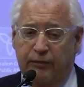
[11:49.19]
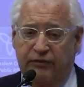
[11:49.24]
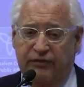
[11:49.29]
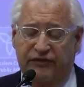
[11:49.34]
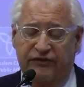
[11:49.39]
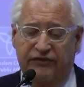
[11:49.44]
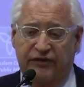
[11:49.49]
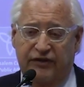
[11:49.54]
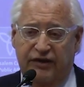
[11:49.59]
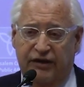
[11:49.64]

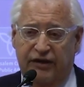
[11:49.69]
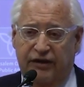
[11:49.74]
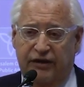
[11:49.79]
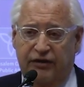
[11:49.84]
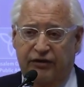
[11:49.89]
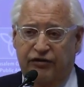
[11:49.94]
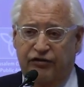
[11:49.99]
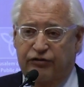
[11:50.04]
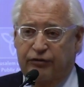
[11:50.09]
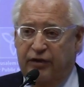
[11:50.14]
enormous
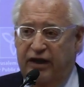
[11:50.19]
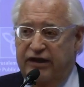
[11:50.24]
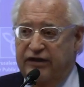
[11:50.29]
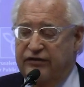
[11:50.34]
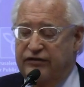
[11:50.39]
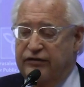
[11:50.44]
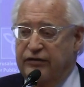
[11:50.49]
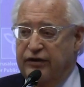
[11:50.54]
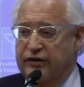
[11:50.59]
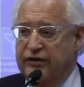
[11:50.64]

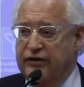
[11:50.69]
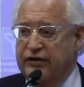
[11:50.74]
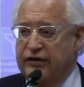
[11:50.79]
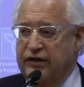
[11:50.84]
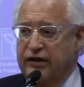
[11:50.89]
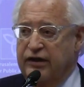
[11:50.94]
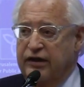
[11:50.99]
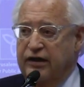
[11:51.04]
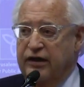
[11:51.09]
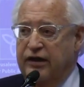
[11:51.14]
strain it
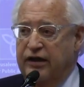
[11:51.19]
took